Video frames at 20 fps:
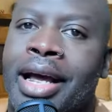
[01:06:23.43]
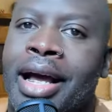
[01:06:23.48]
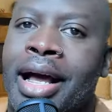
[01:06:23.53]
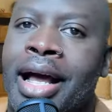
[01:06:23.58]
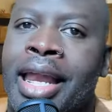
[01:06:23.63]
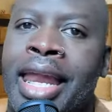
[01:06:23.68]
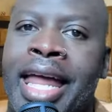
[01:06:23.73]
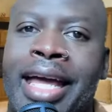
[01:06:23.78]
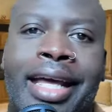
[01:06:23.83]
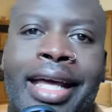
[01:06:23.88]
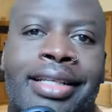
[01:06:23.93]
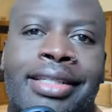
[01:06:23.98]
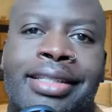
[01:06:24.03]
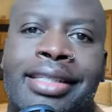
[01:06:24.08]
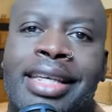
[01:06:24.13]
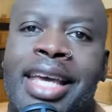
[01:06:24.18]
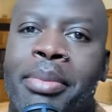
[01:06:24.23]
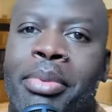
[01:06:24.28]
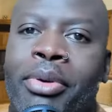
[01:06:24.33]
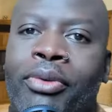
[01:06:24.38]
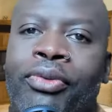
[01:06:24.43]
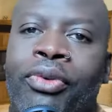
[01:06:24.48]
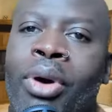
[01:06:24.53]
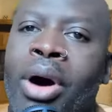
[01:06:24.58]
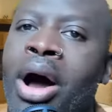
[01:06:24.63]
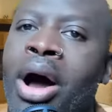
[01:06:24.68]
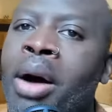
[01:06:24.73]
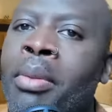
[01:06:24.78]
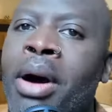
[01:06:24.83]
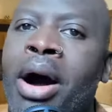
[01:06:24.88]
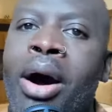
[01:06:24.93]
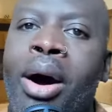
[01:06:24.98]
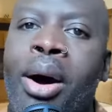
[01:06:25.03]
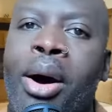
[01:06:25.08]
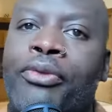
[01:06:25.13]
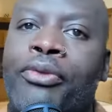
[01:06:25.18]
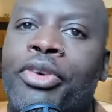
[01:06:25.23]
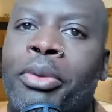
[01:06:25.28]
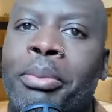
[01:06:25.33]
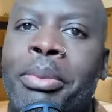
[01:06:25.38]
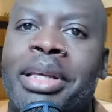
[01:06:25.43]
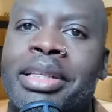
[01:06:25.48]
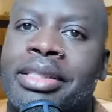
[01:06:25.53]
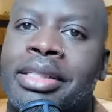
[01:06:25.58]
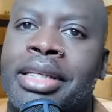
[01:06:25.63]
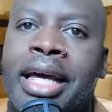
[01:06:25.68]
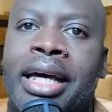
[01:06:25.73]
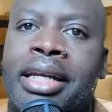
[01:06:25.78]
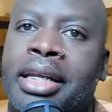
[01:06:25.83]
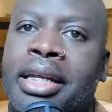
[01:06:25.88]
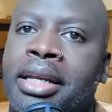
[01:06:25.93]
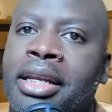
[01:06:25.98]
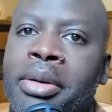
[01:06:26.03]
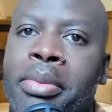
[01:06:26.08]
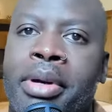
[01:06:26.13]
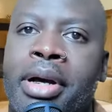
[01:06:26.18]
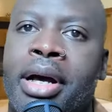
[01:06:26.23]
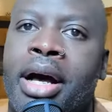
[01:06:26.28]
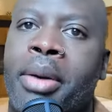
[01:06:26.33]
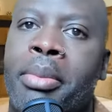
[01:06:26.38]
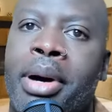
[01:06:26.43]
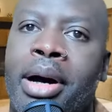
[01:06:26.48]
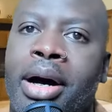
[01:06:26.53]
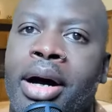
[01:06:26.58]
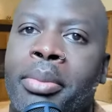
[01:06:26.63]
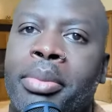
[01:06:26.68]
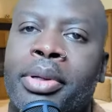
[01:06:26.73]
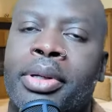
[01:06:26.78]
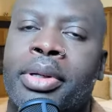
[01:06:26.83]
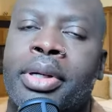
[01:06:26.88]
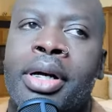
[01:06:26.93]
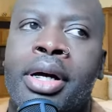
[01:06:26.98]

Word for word: like I said before, I'm all for Miss Netta and them come up.